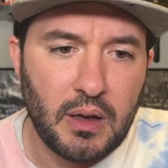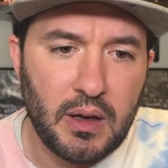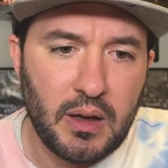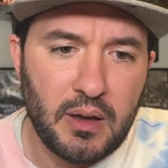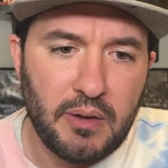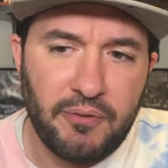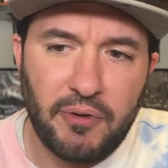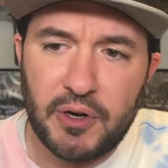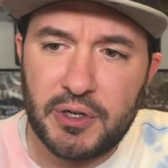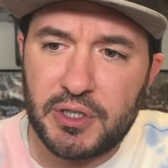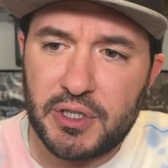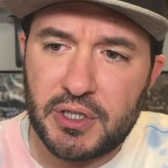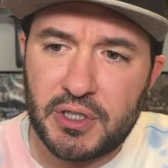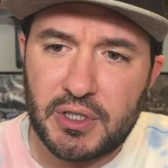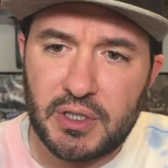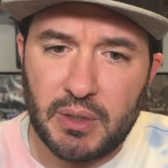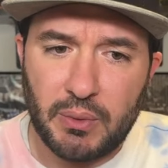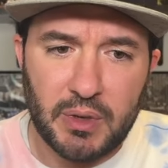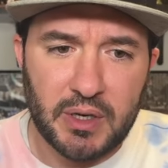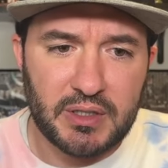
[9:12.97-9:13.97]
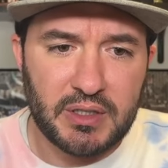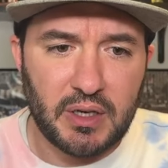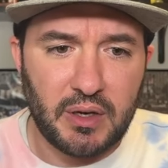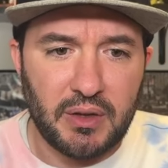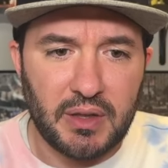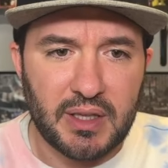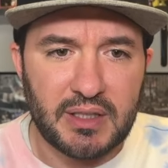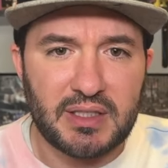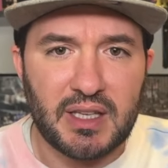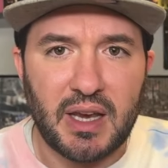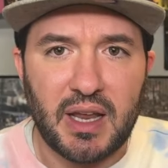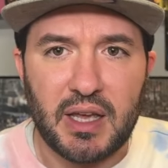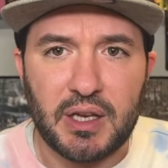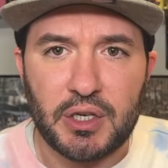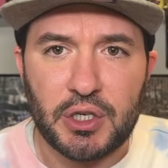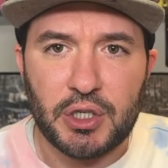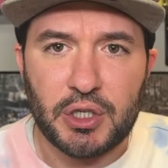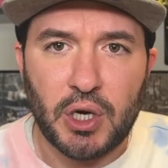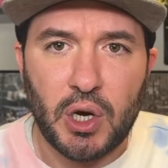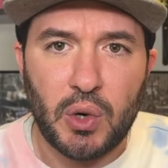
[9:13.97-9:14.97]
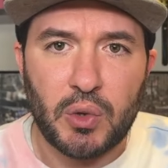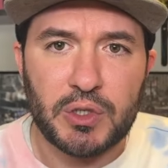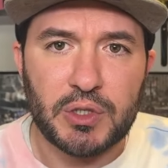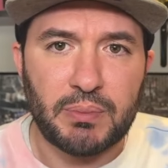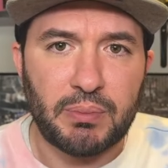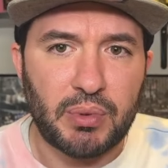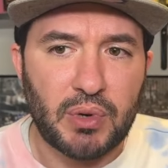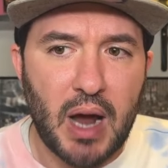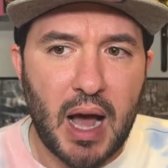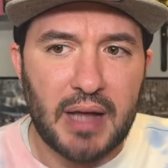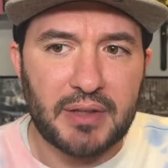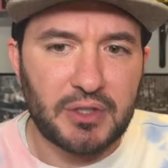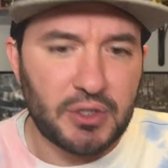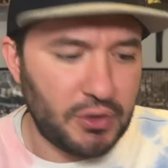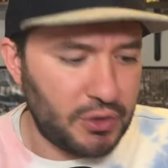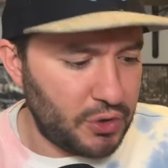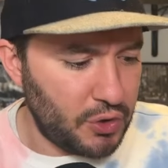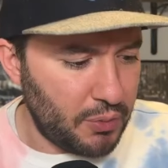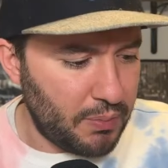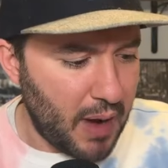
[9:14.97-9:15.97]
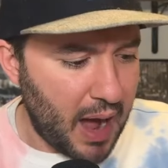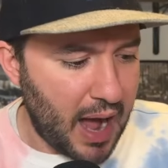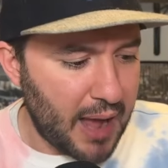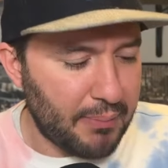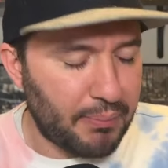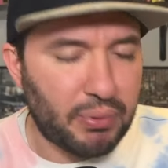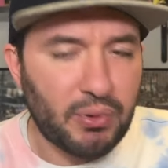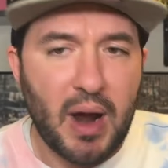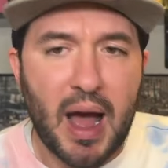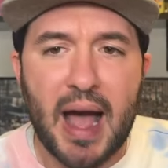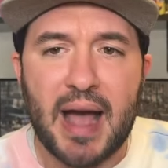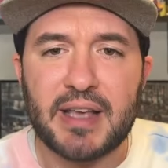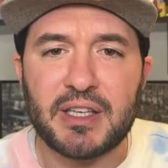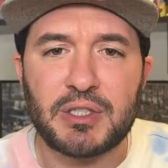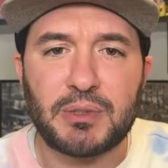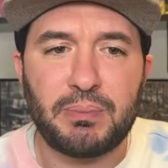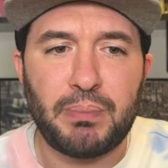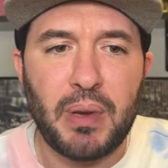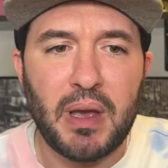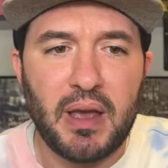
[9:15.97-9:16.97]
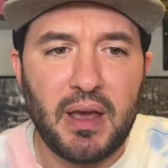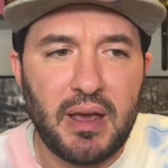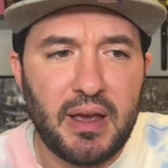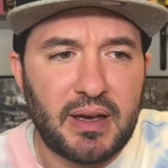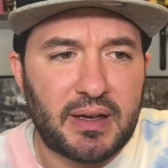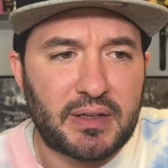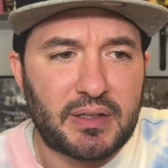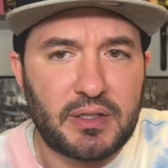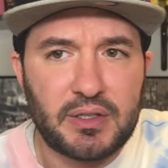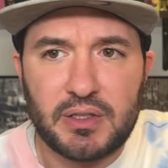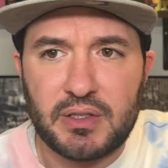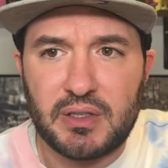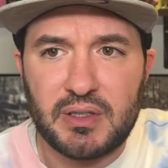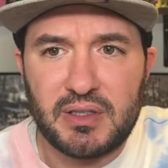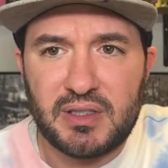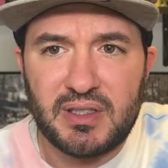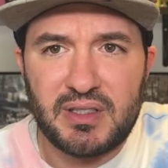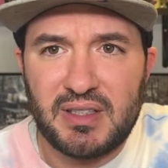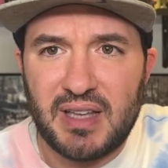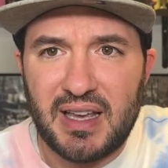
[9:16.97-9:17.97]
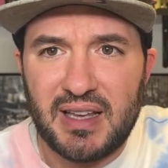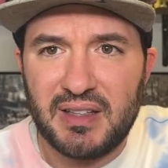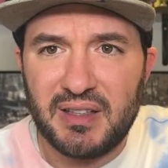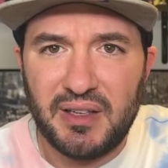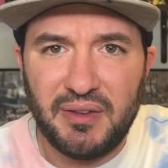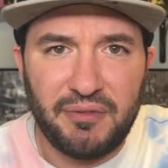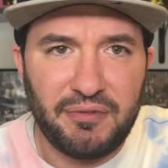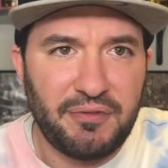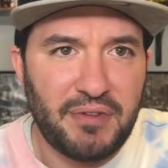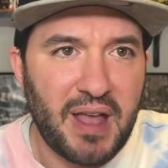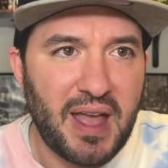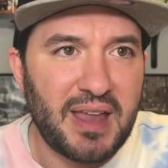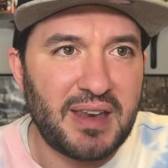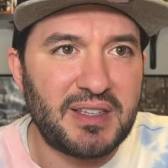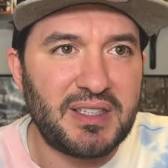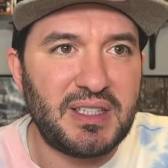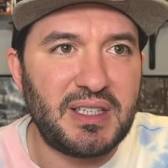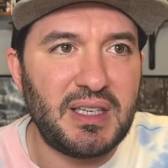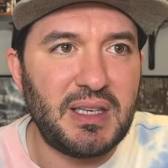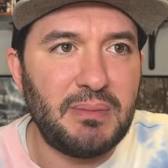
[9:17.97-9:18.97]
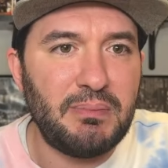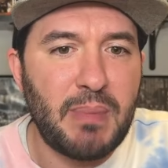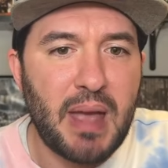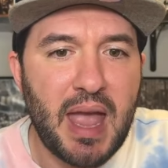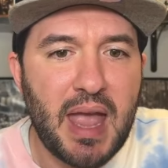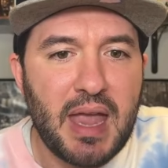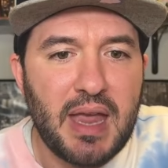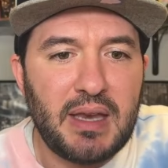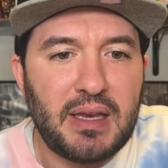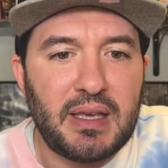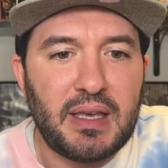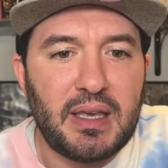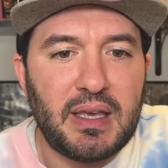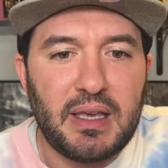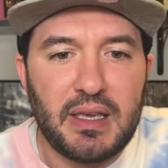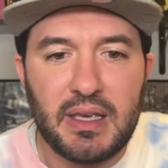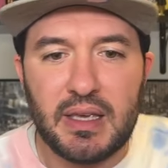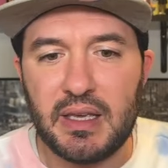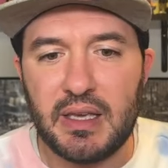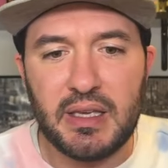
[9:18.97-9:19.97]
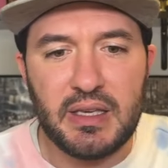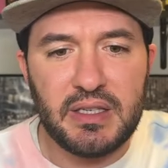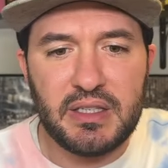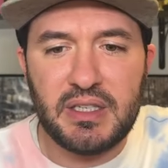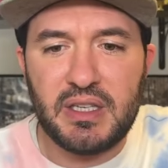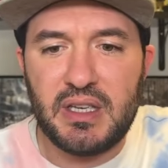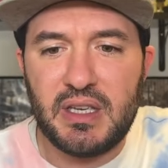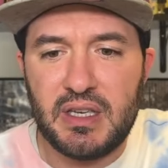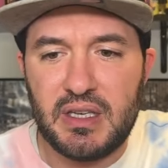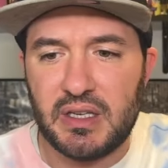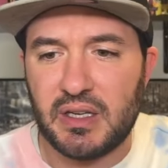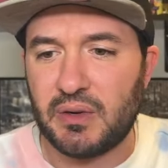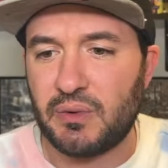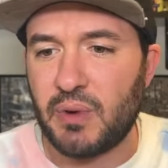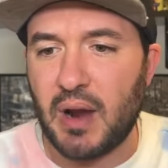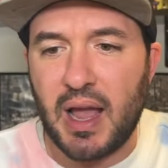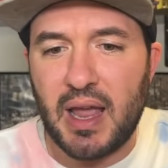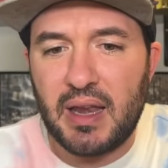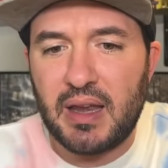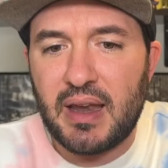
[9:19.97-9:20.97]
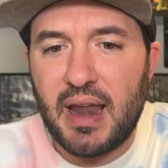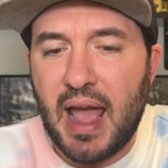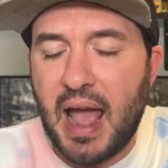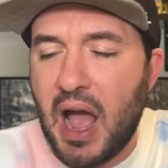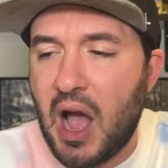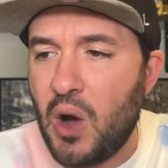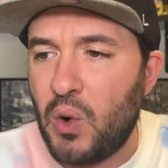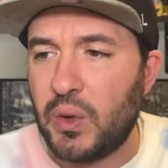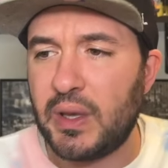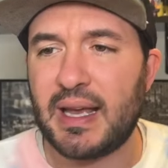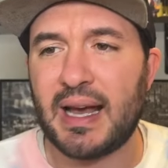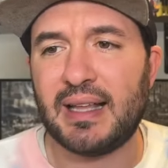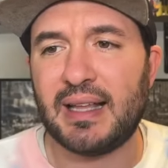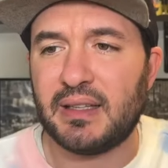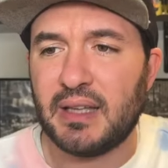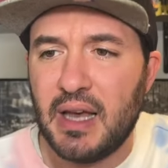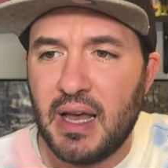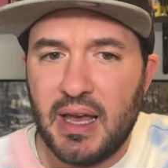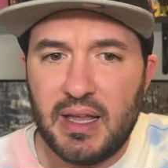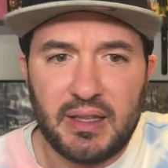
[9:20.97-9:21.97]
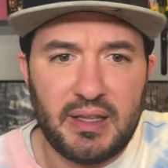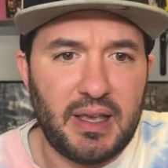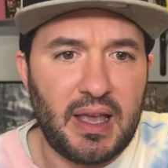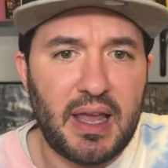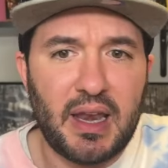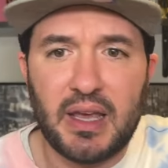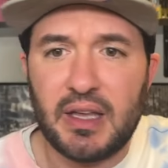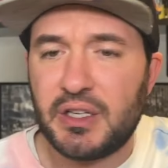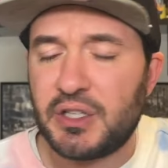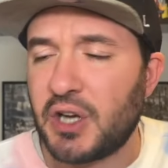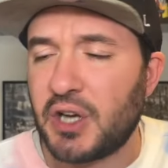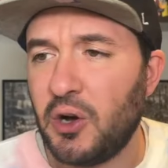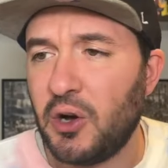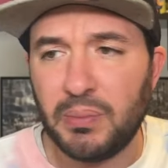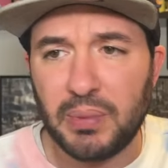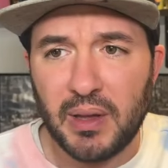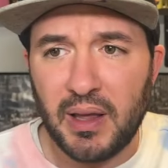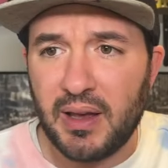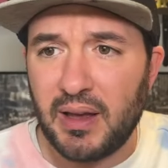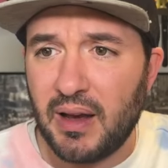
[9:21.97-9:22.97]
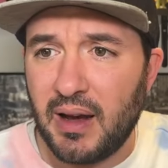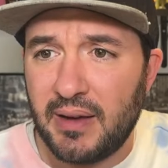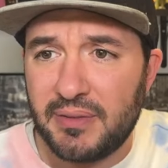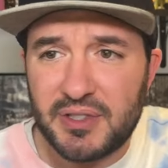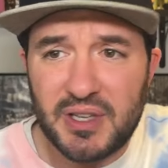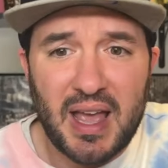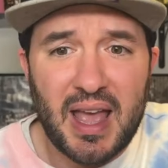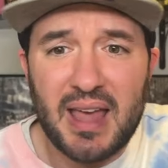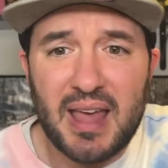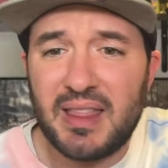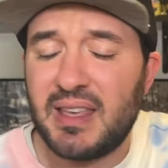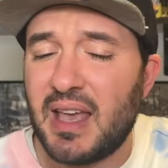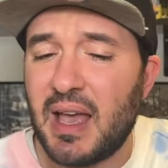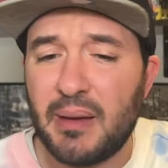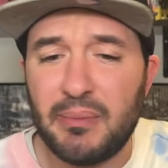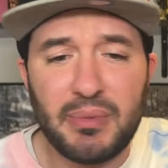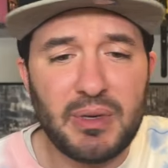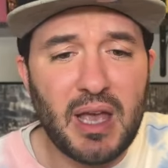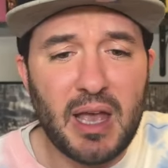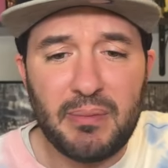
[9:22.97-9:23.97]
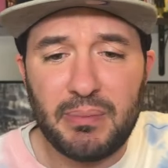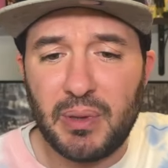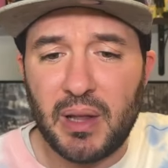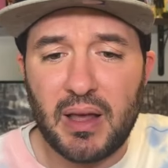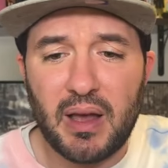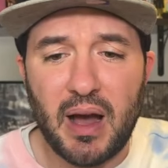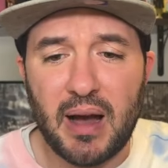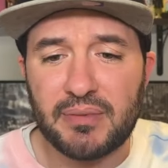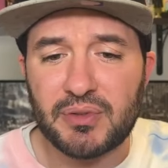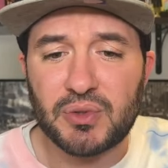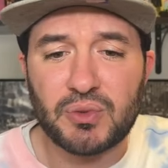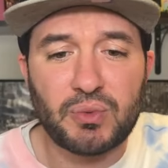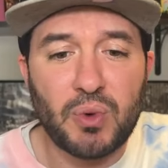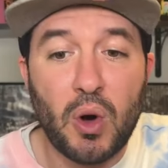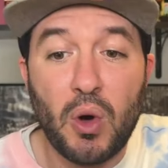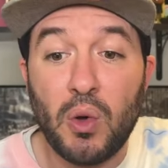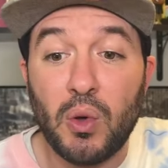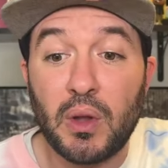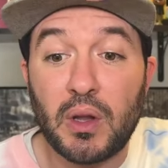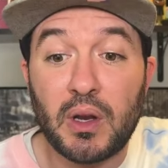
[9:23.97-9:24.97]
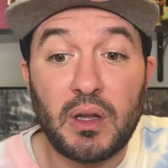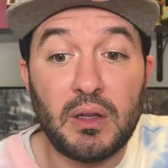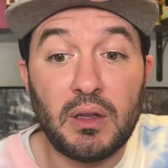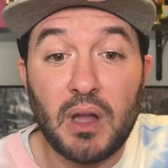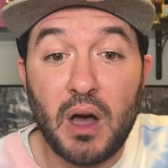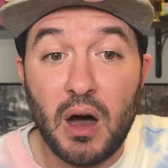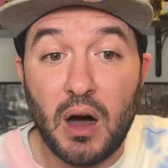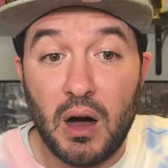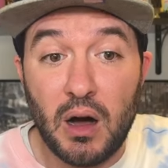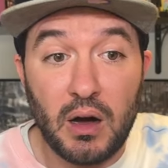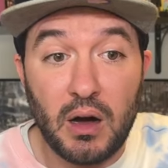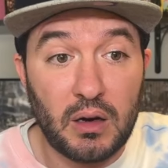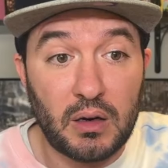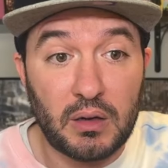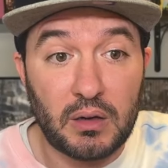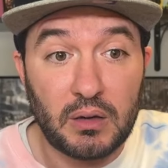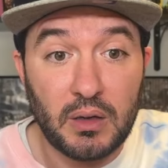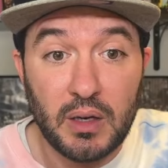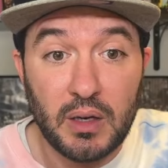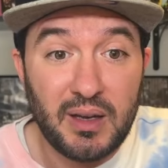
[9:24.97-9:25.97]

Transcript: First, I want to tell you that today's show is brought to you by PrizePicks. It's daily fantasy made easy. And right now we got the NHL playoffs and the NBA playoffs rolling along.